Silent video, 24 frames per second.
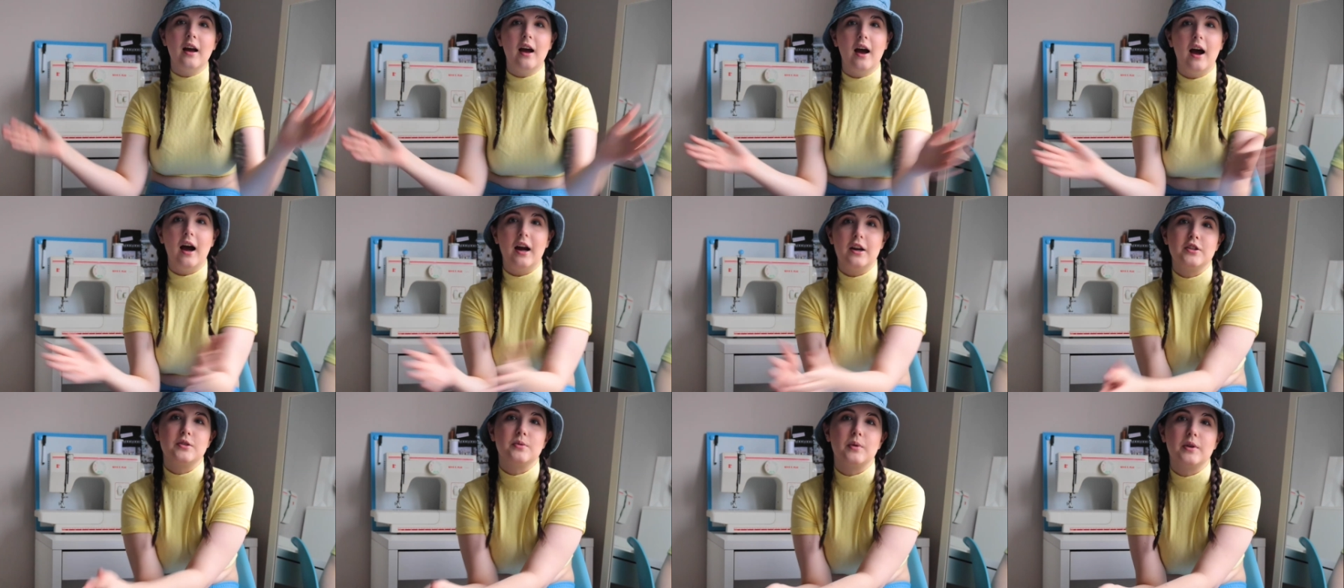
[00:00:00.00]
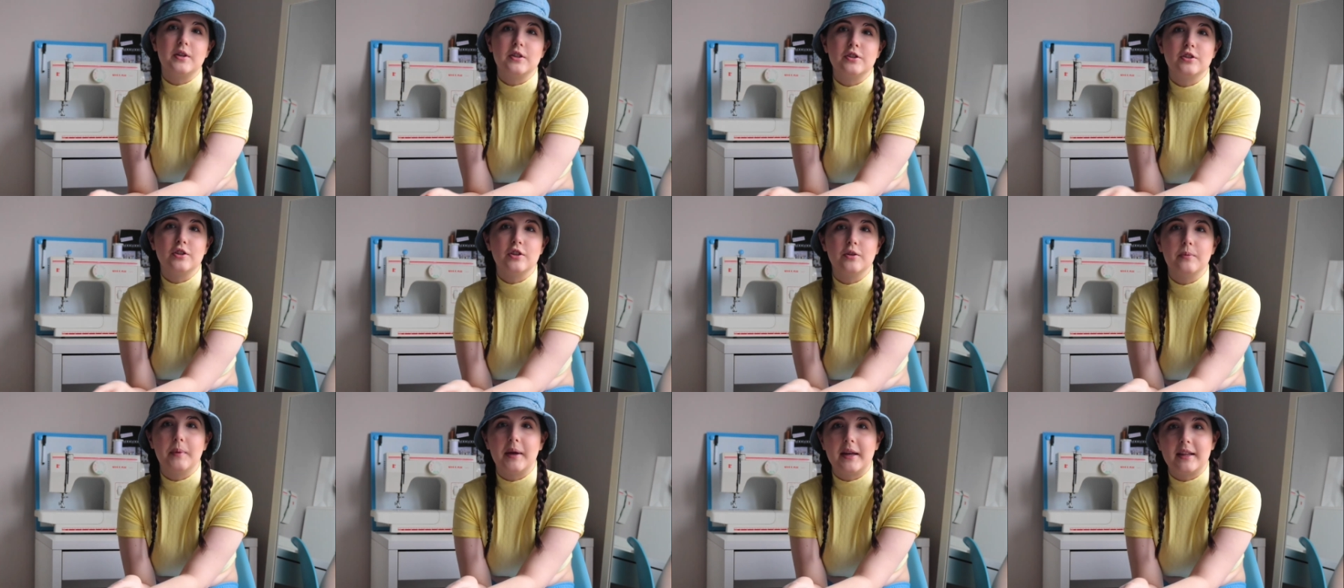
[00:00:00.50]
I just wanted
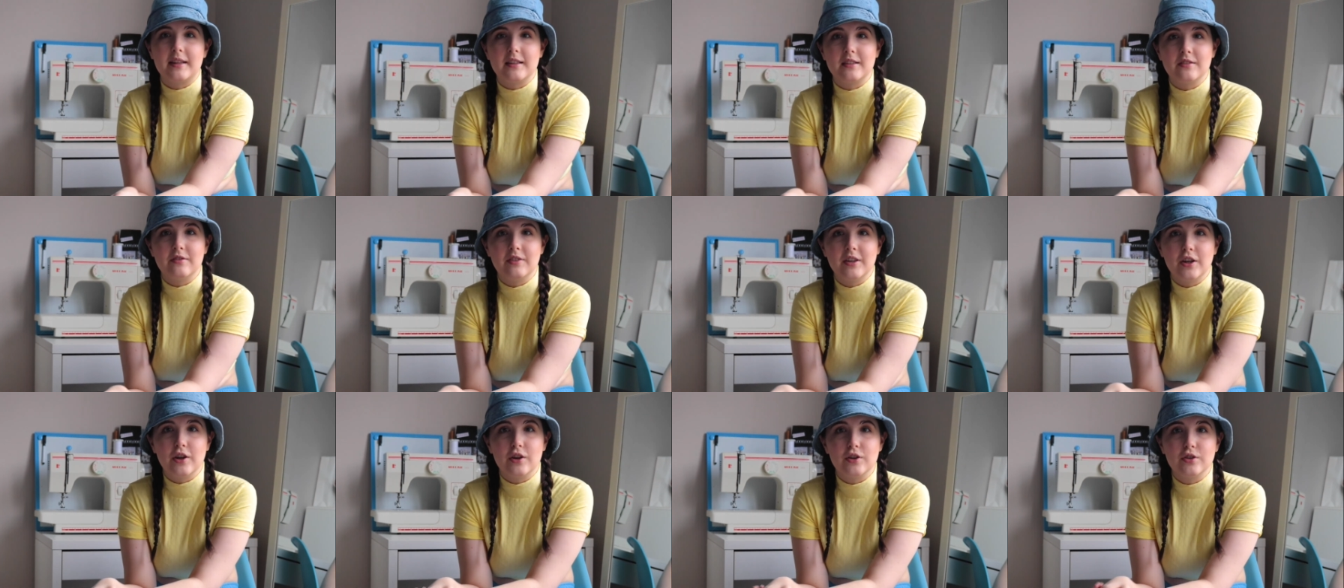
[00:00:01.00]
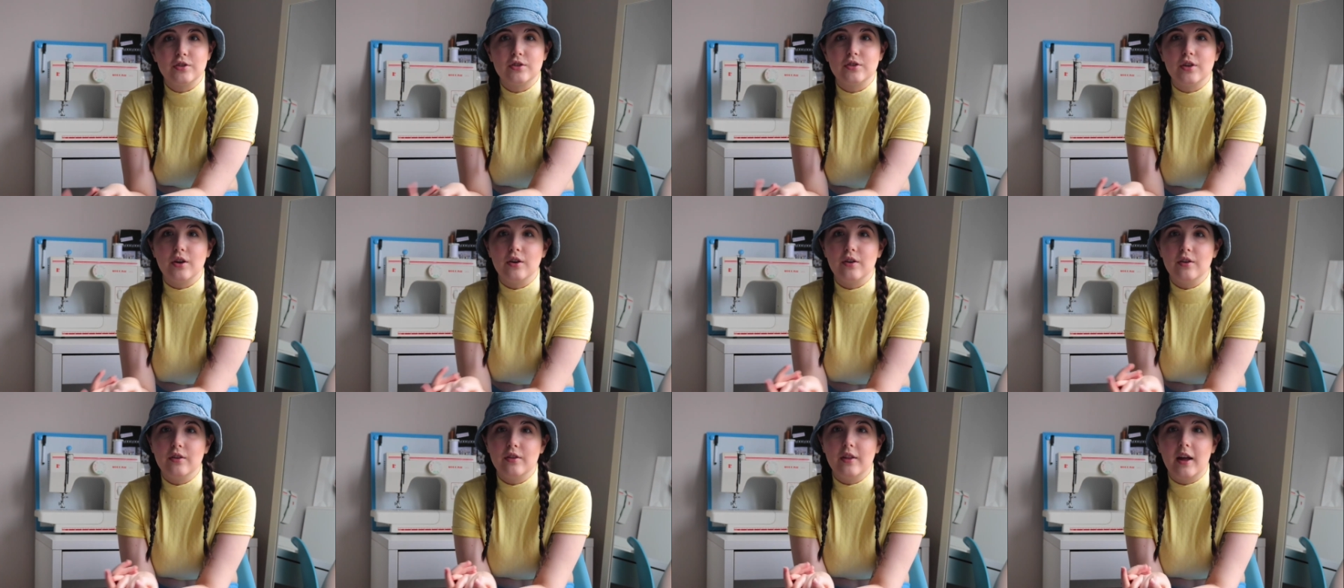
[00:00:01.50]
to make this video
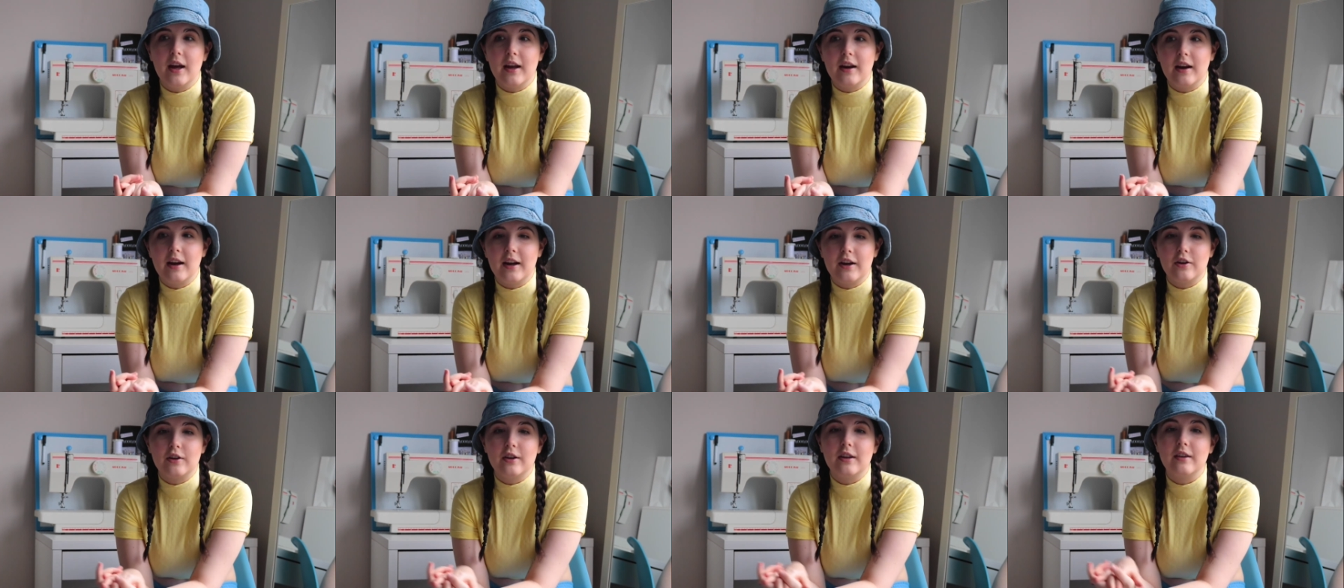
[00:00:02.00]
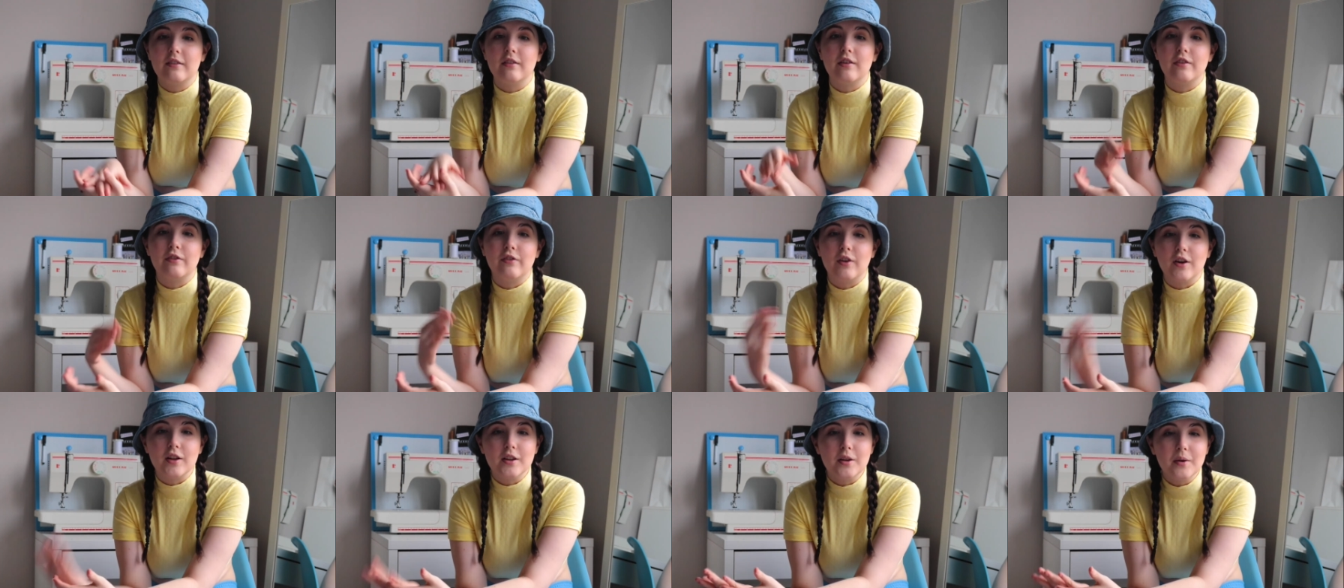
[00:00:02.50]
so that I could give a
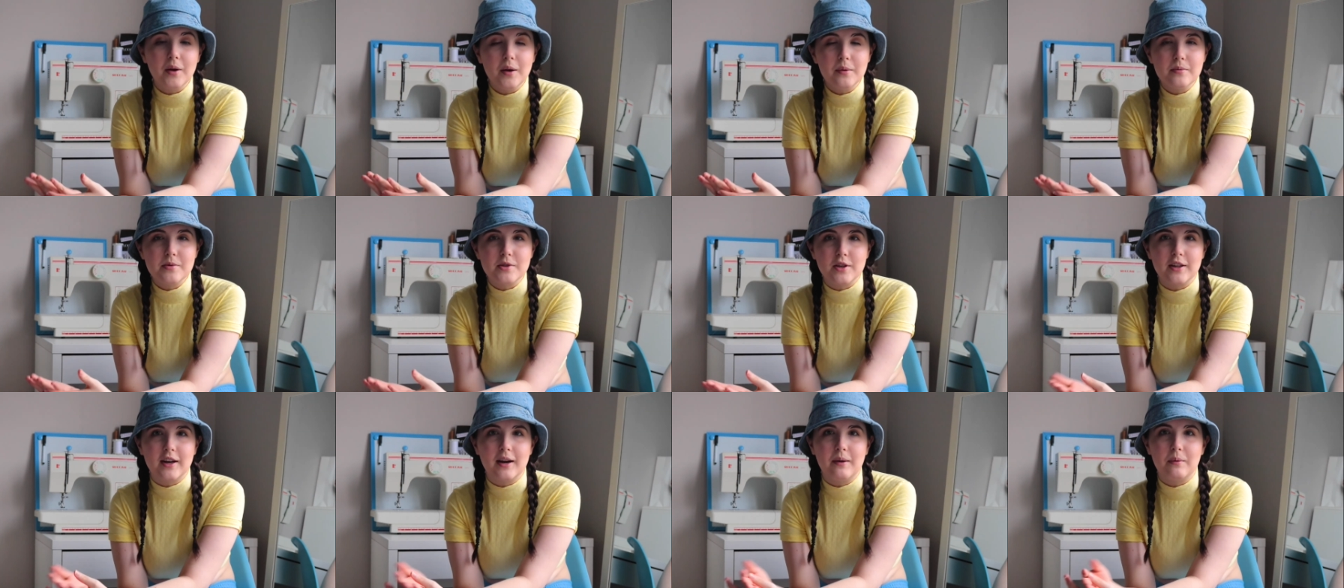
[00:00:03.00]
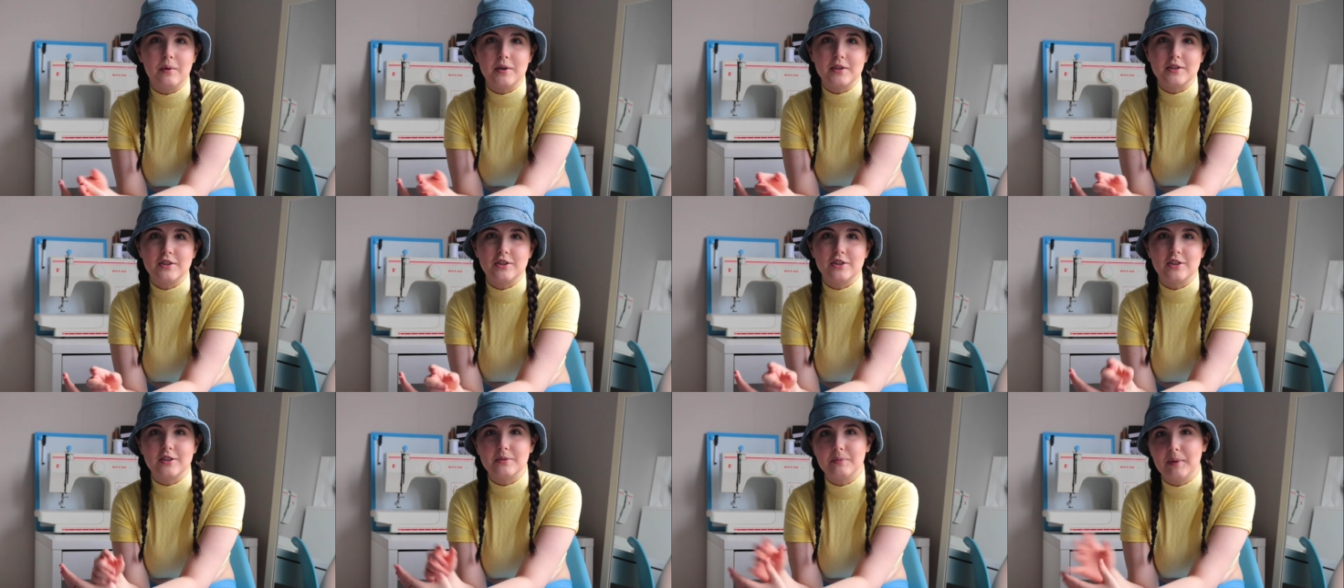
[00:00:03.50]
follow-up, so that I wasn't
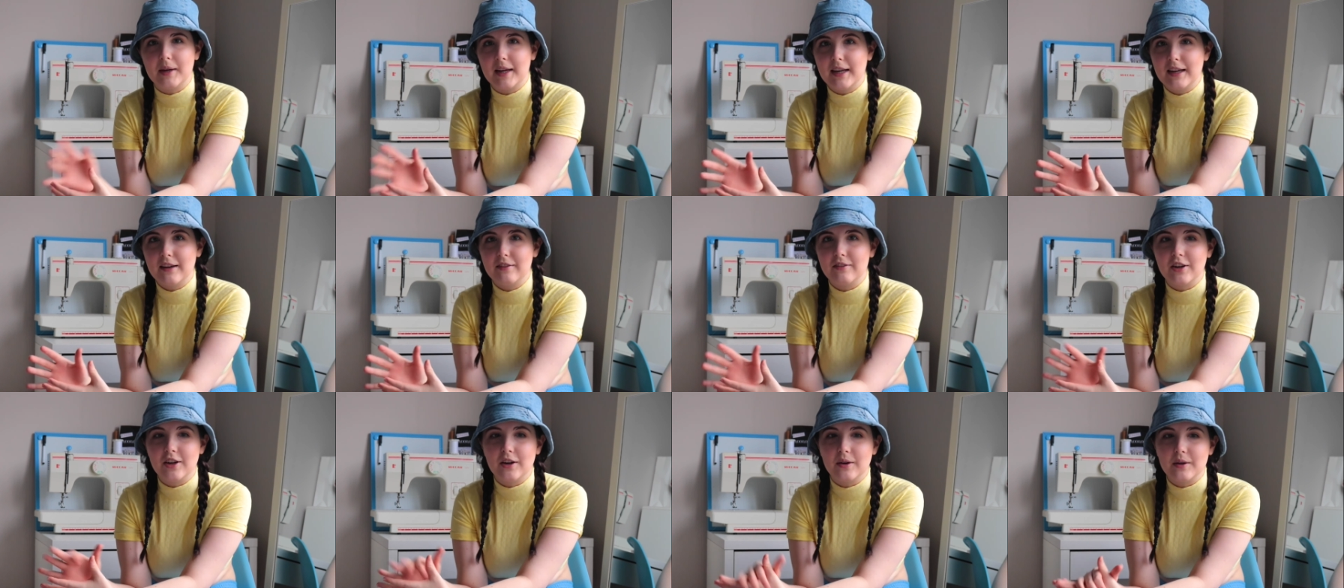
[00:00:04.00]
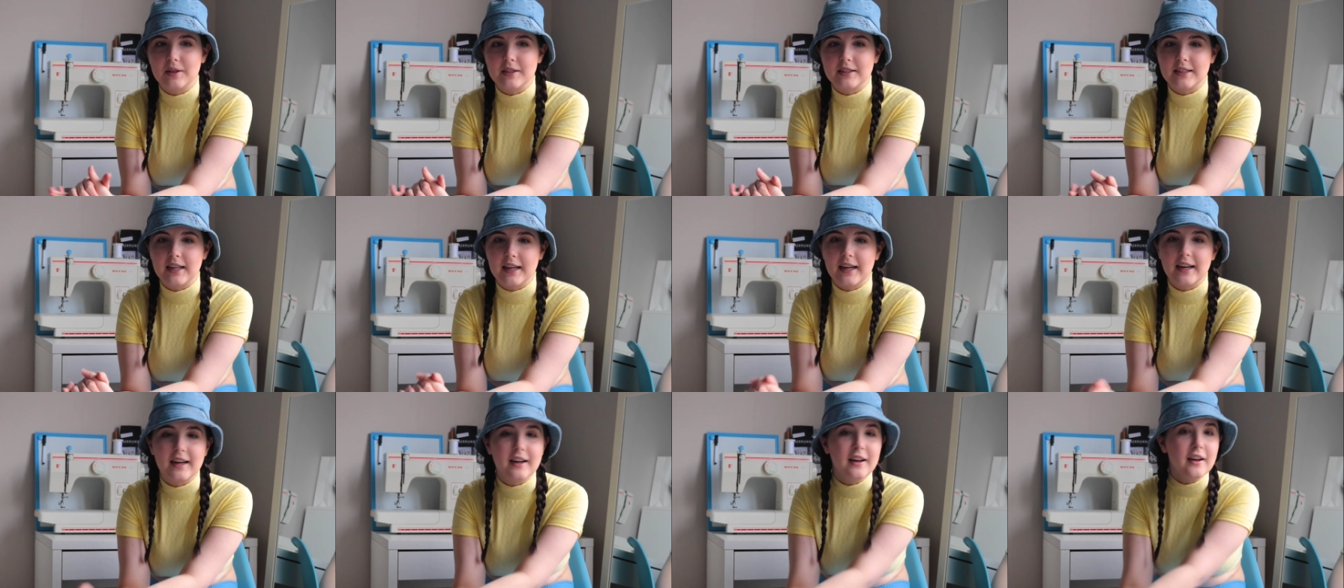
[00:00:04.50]
just making a video and
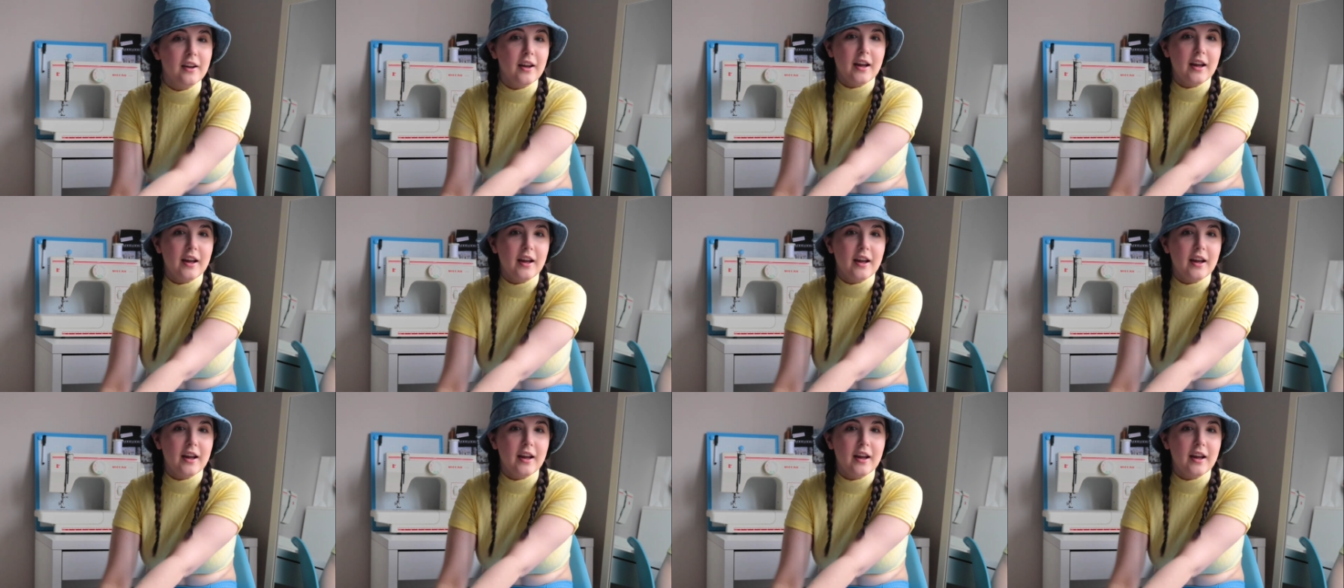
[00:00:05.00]
saying